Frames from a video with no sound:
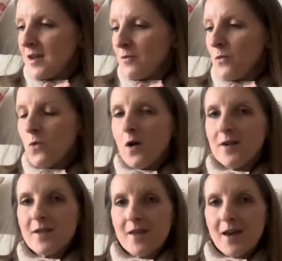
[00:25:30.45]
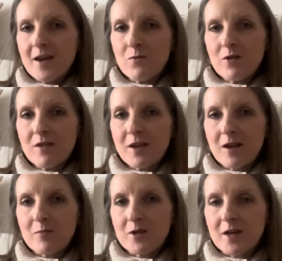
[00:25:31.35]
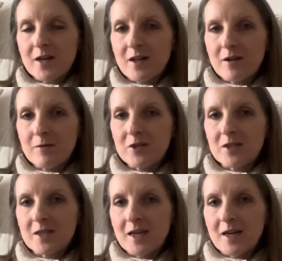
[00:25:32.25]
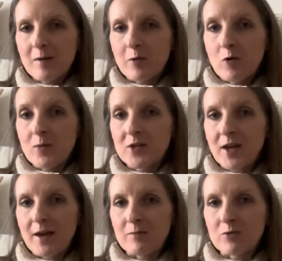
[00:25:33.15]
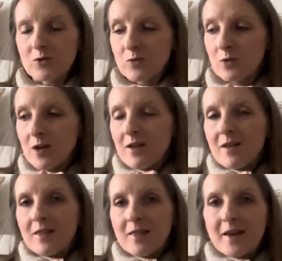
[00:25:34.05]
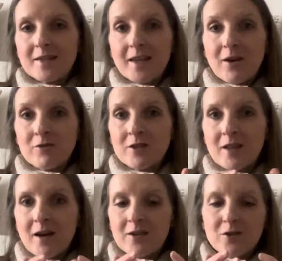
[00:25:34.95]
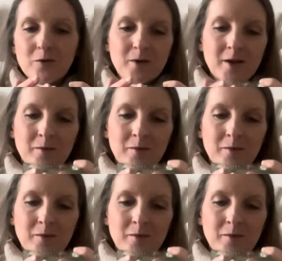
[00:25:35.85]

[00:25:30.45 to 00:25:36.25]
One thing in particular which has taken up all my time, so let's get on to that, shall we?